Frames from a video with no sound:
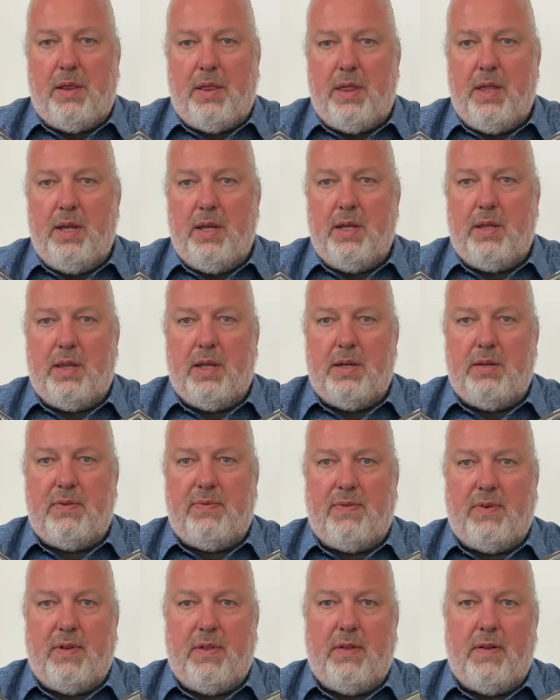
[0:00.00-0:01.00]
think that
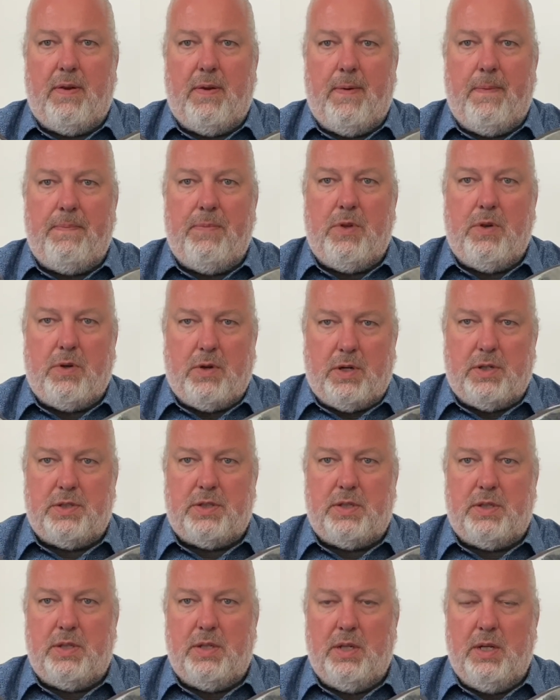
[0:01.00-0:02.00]
for the
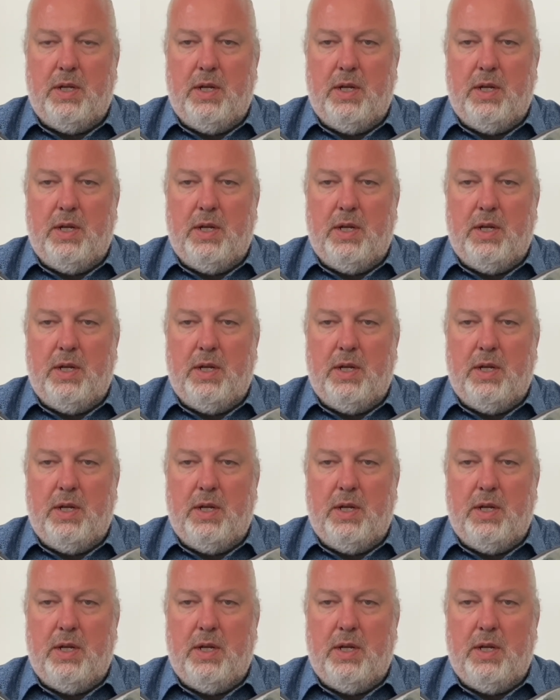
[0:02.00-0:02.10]
cost,